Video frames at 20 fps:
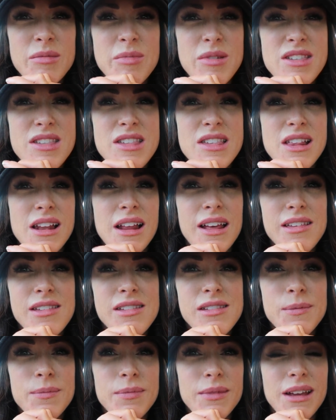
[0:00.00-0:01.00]
business class.
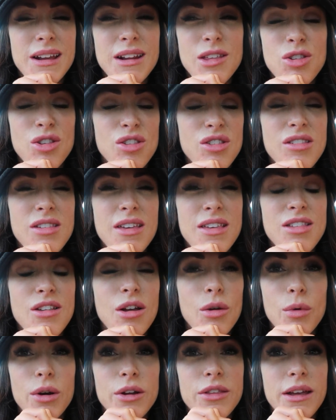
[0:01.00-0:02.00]
And it's just, it's
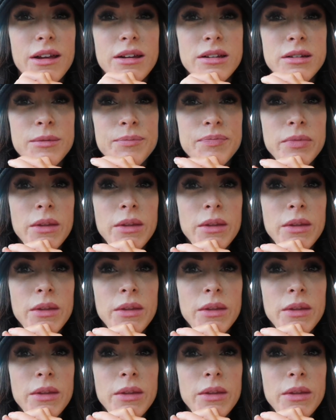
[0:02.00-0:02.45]
not worth that.